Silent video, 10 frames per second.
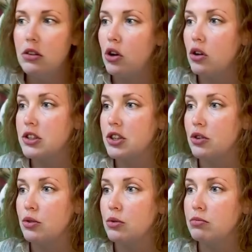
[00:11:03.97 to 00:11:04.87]

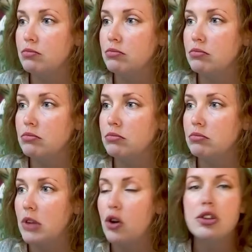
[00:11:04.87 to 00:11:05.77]
Also,
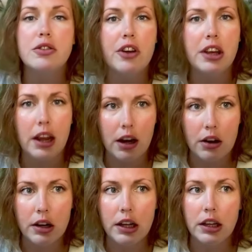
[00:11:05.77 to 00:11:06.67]
they're also very
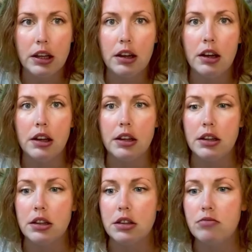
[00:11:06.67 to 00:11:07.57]
caring
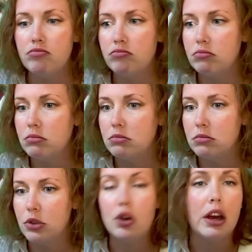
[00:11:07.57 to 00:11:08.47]
and
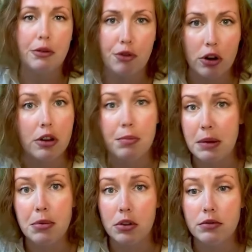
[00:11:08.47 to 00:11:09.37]
look out for other
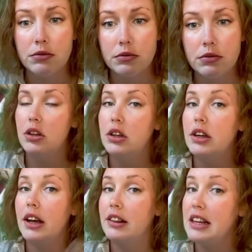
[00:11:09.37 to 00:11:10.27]
people.
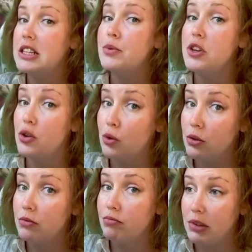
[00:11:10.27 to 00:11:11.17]
At least when you
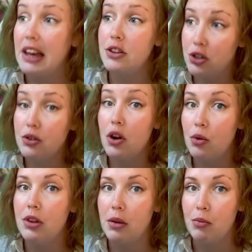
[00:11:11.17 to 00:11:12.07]
get to know
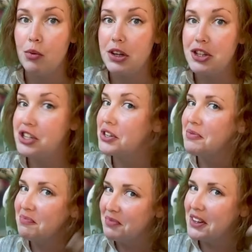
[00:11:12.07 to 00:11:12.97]
them, which
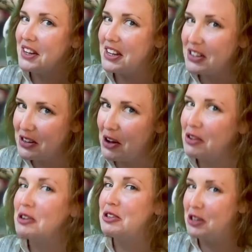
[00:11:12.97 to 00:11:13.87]
is
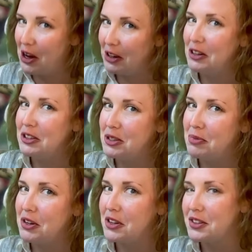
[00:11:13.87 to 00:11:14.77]
another challenge
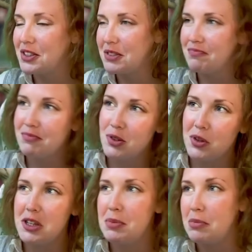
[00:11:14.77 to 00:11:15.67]
because
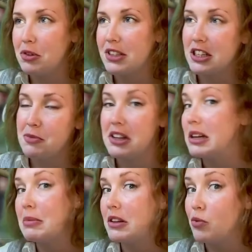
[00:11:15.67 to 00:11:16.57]
Swedish people tend to be a
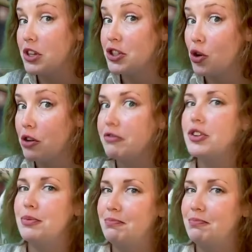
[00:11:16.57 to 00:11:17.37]
little bit reserved.